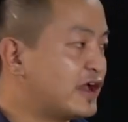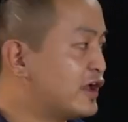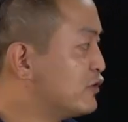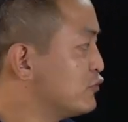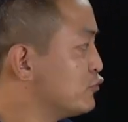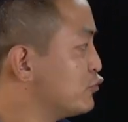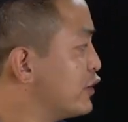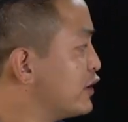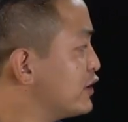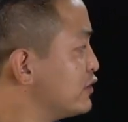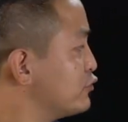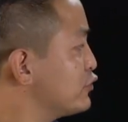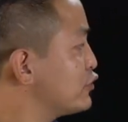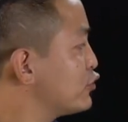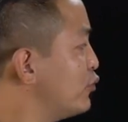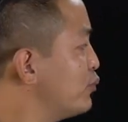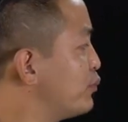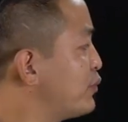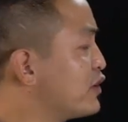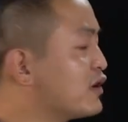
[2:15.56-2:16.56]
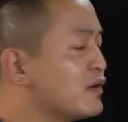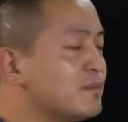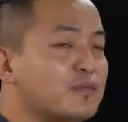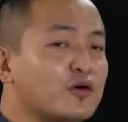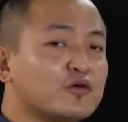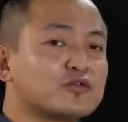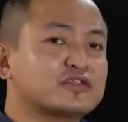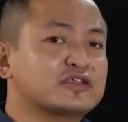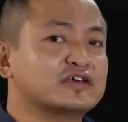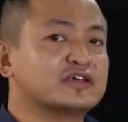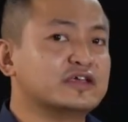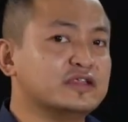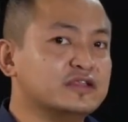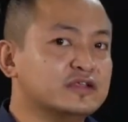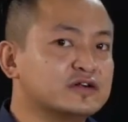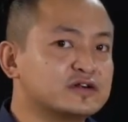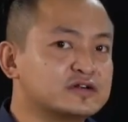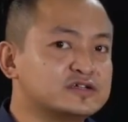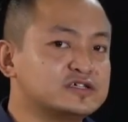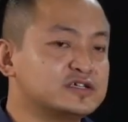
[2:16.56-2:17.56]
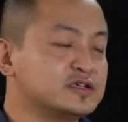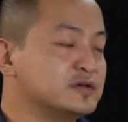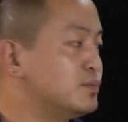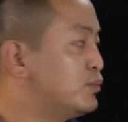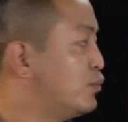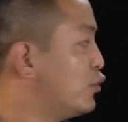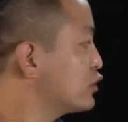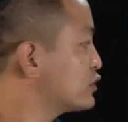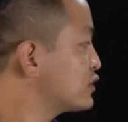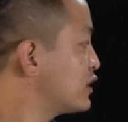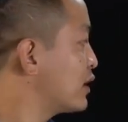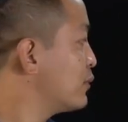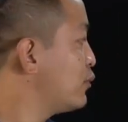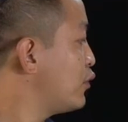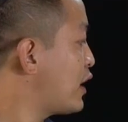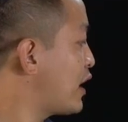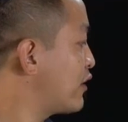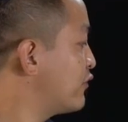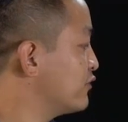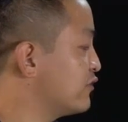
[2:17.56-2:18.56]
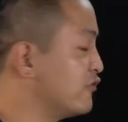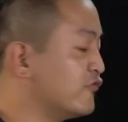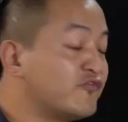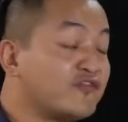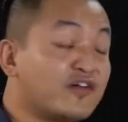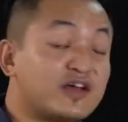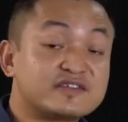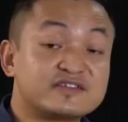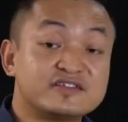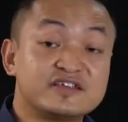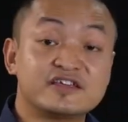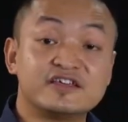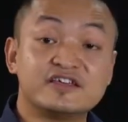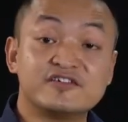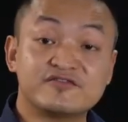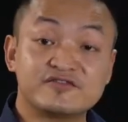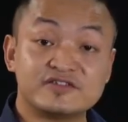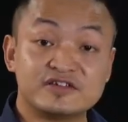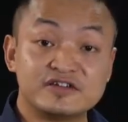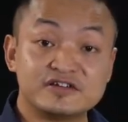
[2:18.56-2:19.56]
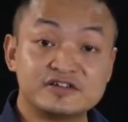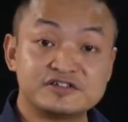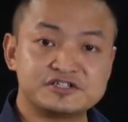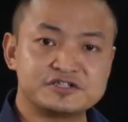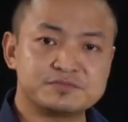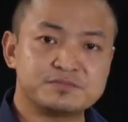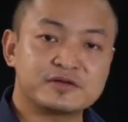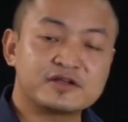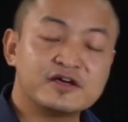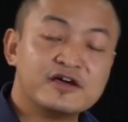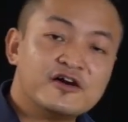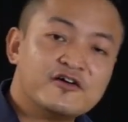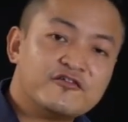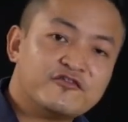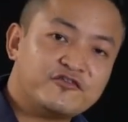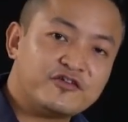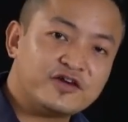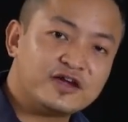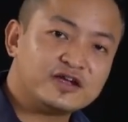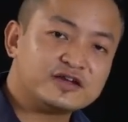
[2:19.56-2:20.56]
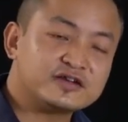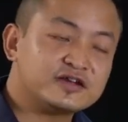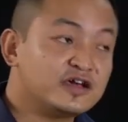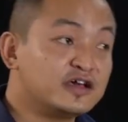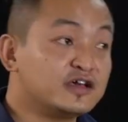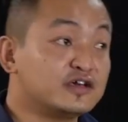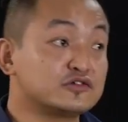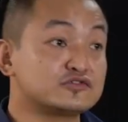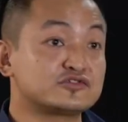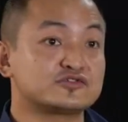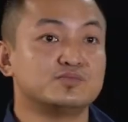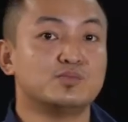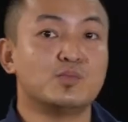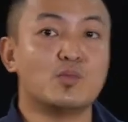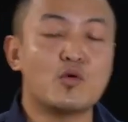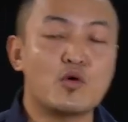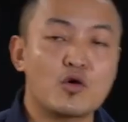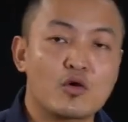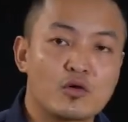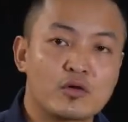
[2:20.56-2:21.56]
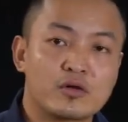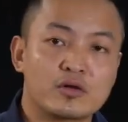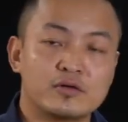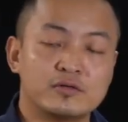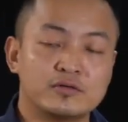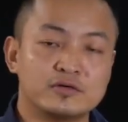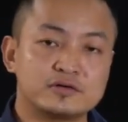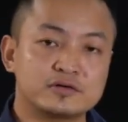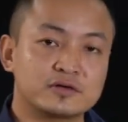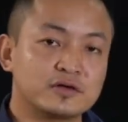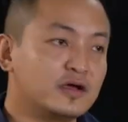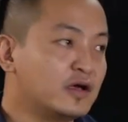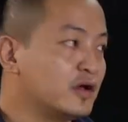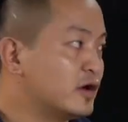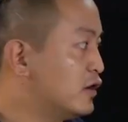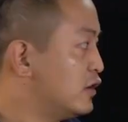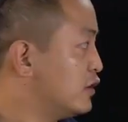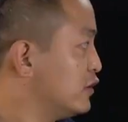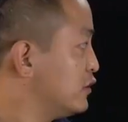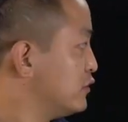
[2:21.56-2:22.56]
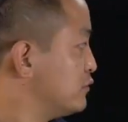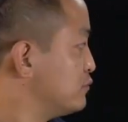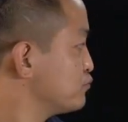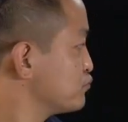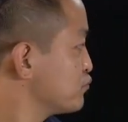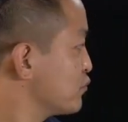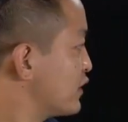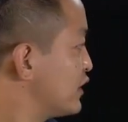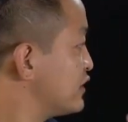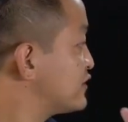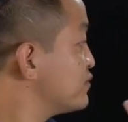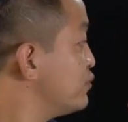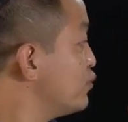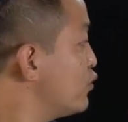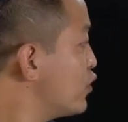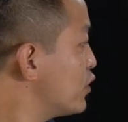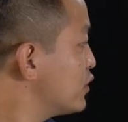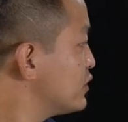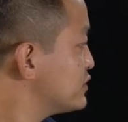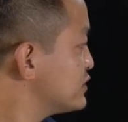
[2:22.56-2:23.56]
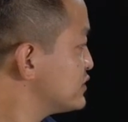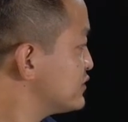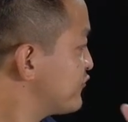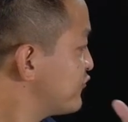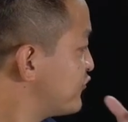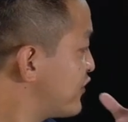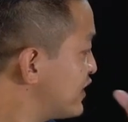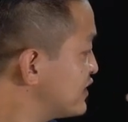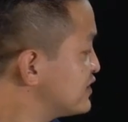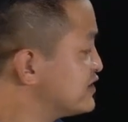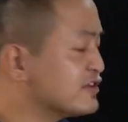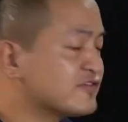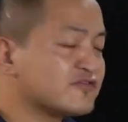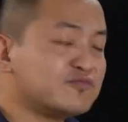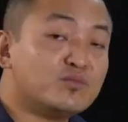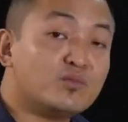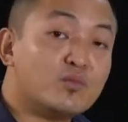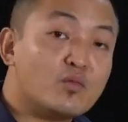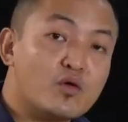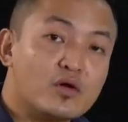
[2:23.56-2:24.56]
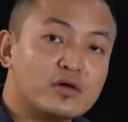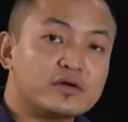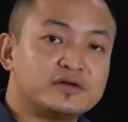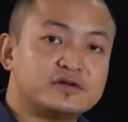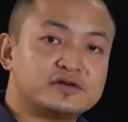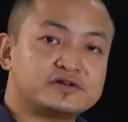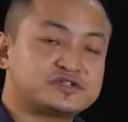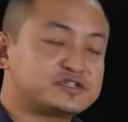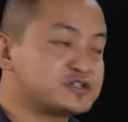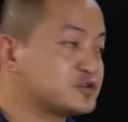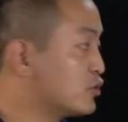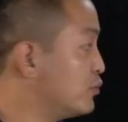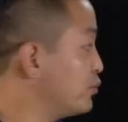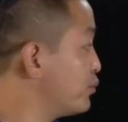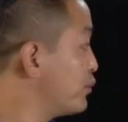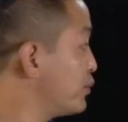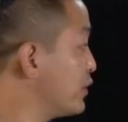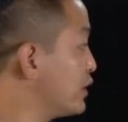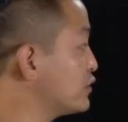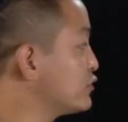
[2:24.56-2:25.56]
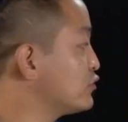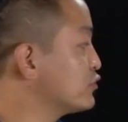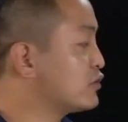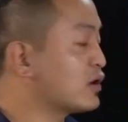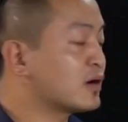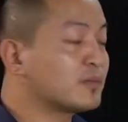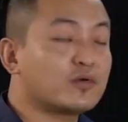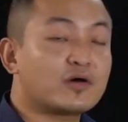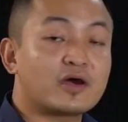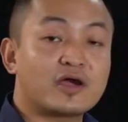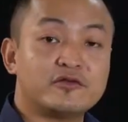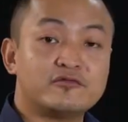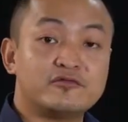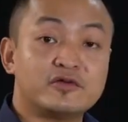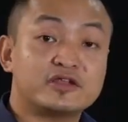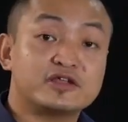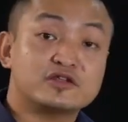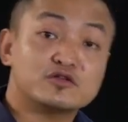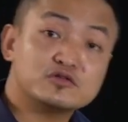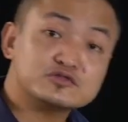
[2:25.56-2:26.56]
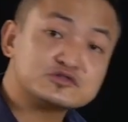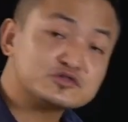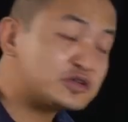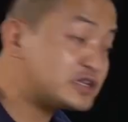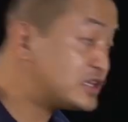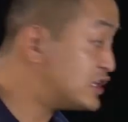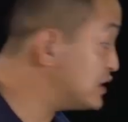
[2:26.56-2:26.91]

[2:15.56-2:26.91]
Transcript: And when we compare about the energy, both carbohydrate and fats, they give energy, but fat is more. Fat gives more energy compared to carbohydrate. It also